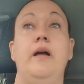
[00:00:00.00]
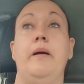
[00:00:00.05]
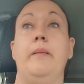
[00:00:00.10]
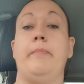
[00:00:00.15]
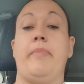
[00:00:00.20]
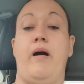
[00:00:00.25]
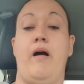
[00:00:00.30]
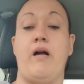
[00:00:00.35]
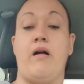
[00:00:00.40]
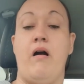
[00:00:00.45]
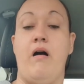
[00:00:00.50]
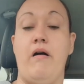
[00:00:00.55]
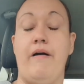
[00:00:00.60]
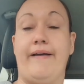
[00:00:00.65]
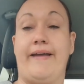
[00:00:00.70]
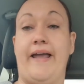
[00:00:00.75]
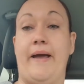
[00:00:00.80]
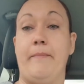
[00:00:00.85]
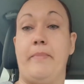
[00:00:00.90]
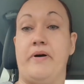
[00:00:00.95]
but I
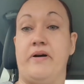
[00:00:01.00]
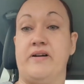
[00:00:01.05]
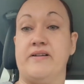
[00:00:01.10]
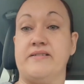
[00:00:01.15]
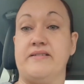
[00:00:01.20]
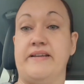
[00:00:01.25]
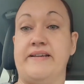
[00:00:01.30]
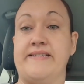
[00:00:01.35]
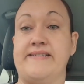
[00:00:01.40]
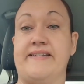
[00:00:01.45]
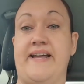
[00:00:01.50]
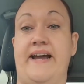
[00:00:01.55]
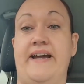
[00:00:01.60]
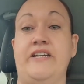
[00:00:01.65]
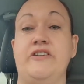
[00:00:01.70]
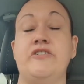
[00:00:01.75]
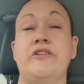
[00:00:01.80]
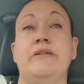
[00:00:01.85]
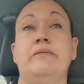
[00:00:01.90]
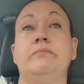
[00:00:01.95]
can't get past this
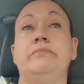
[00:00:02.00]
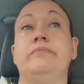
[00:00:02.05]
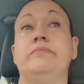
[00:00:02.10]
stage.